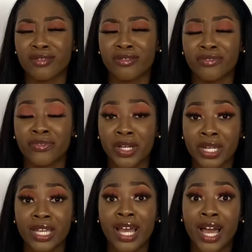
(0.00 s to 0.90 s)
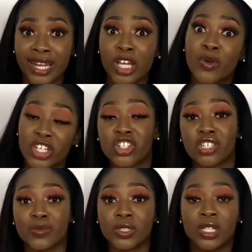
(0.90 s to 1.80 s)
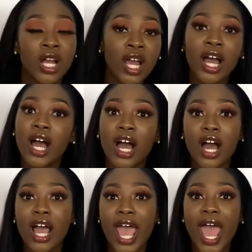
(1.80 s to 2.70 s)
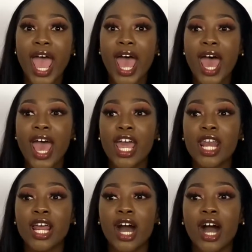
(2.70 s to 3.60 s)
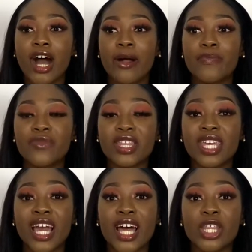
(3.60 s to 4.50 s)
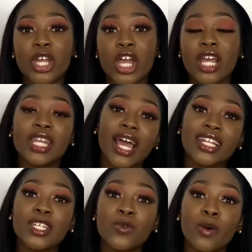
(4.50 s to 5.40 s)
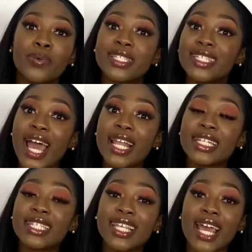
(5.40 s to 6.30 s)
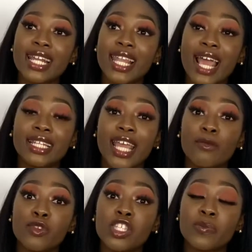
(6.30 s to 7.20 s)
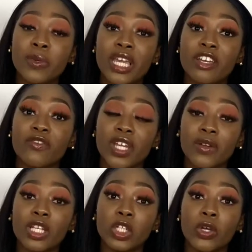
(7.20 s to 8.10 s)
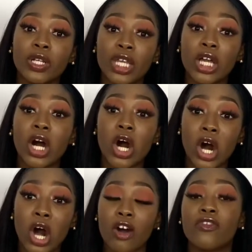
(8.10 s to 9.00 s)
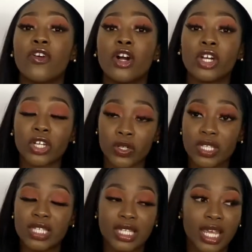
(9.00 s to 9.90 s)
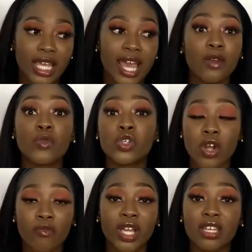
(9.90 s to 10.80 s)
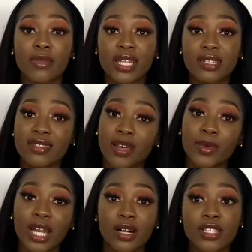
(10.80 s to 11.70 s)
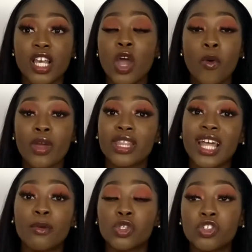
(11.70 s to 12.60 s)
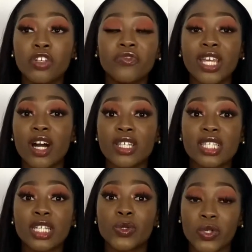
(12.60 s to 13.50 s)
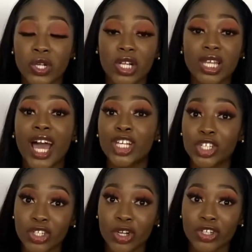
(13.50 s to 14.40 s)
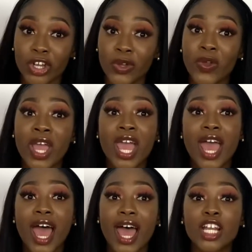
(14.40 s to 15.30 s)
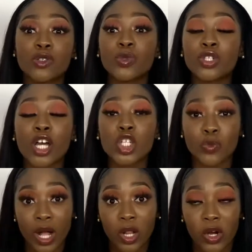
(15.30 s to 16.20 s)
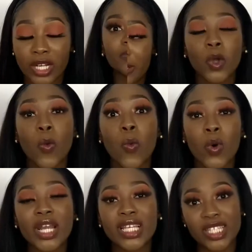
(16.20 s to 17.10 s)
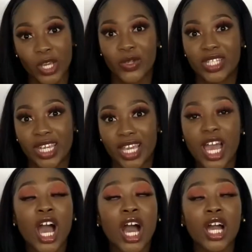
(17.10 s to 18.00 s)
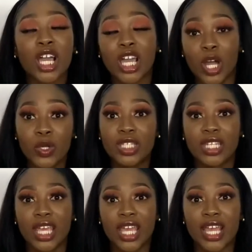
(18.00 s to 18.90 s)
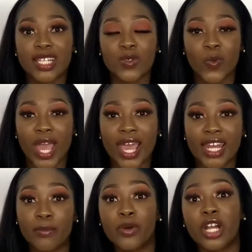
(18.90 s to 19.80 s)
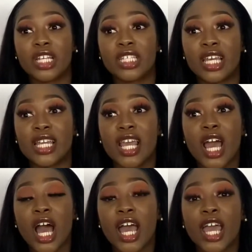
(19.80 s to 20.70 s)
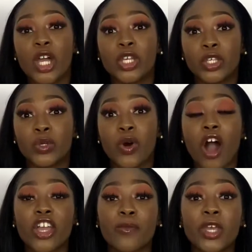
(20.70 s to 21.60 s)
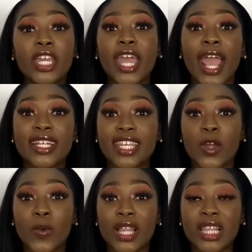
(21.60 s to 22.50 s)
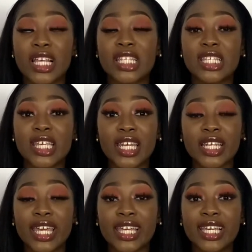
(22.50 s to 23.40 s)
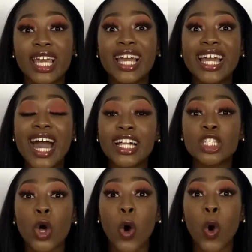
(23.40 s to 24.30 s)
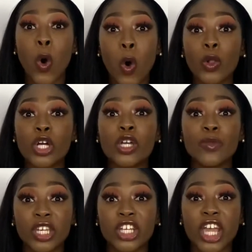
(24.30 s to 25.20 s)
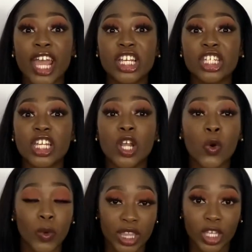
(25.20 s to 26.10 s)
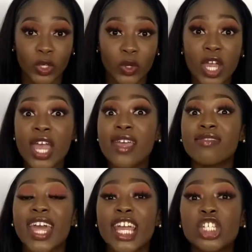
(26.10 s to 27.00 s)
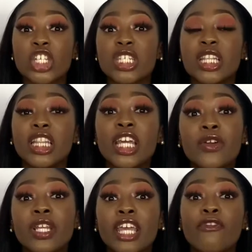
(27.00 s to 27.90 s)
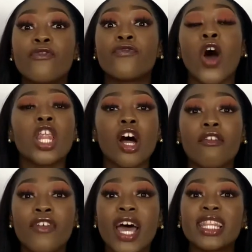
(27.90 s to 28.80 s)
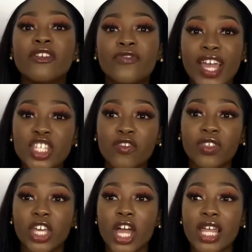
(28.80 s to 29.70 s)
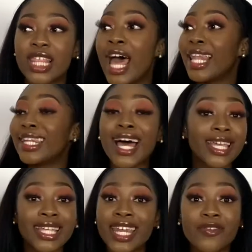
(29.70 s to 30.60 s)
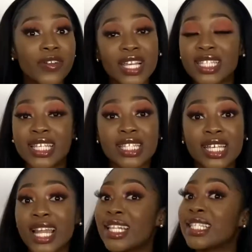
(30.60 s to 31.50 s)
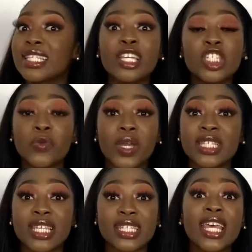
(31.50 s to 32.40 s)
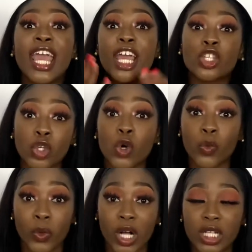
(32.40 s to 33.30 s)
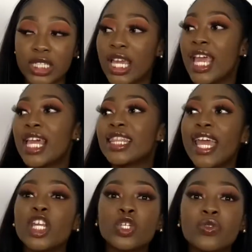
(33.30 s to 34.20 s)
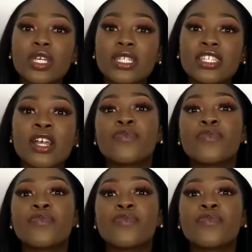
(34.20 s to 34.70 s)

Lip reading: very highly questionable. And the other 91% said that they would speak very lowly of ghosting and would not recommend it to someone else. Whether that was truthfully answered or not, I do not know and will not dwell on. What is ghosting? Ghosting is when a person you are communicating with suddenly cuts all communication with you. They just literally fall off the face of the earth like they never existed and cease to exist in your world. They do this